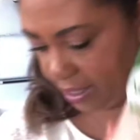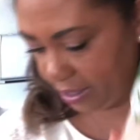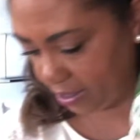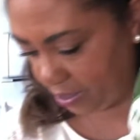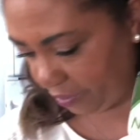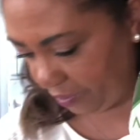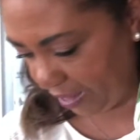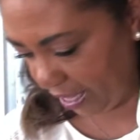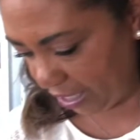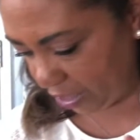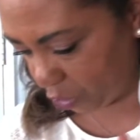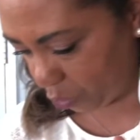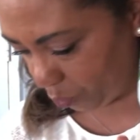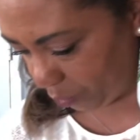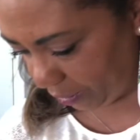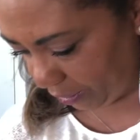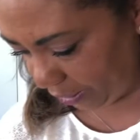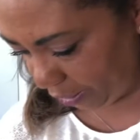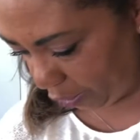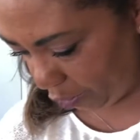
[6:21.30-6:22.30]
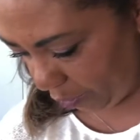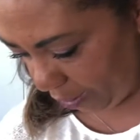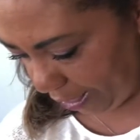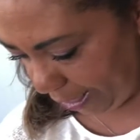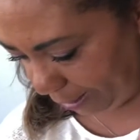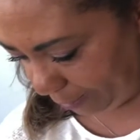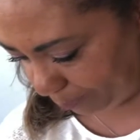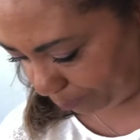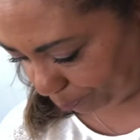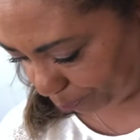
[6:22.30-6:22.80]
So that's really
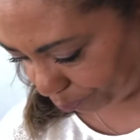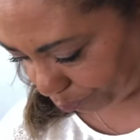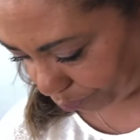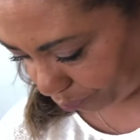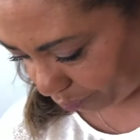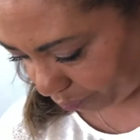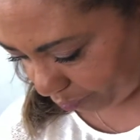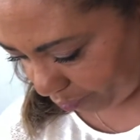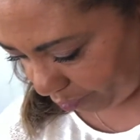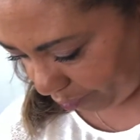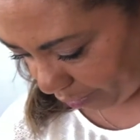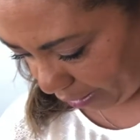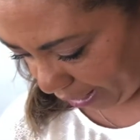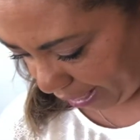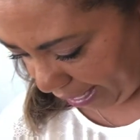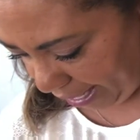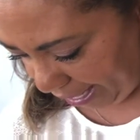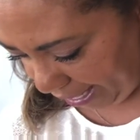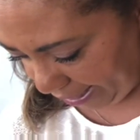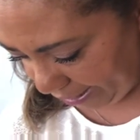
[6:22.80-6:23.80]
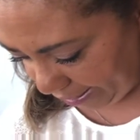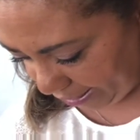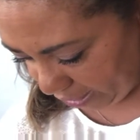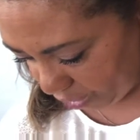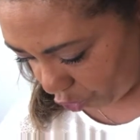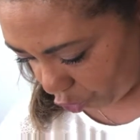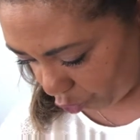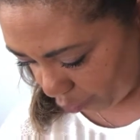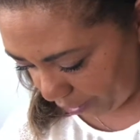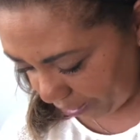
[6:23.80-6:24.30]
great. And
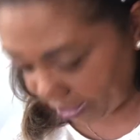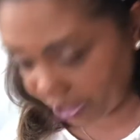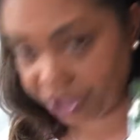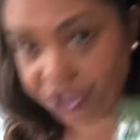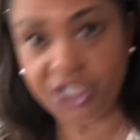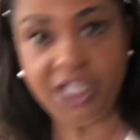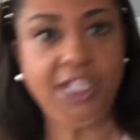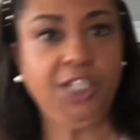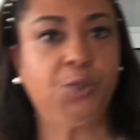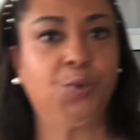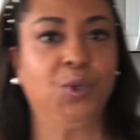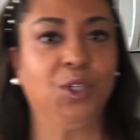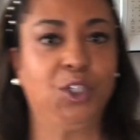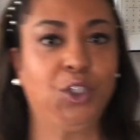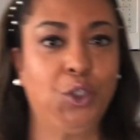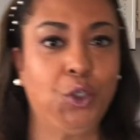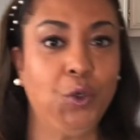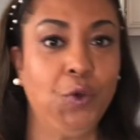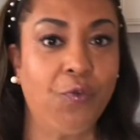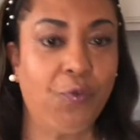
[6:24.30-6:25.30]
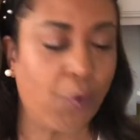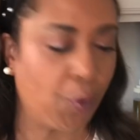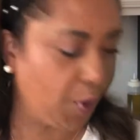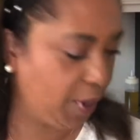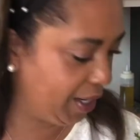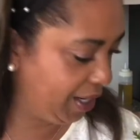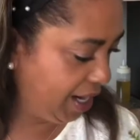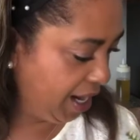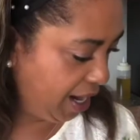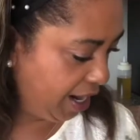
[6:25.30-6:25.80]
this shredded cheese was
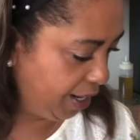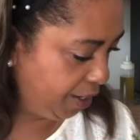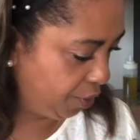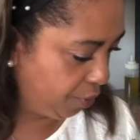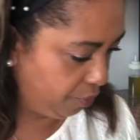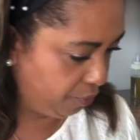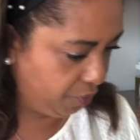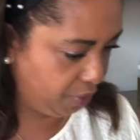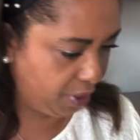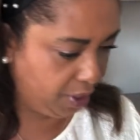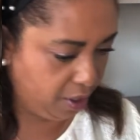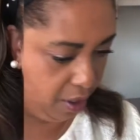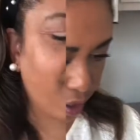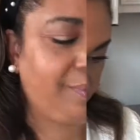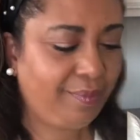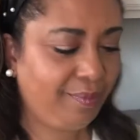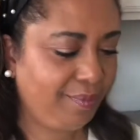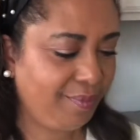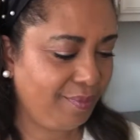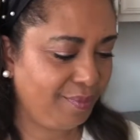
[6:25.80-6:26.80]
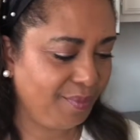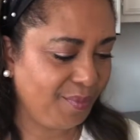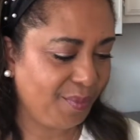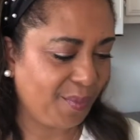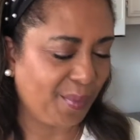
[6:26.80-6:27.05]
$2.49 over at Aldi.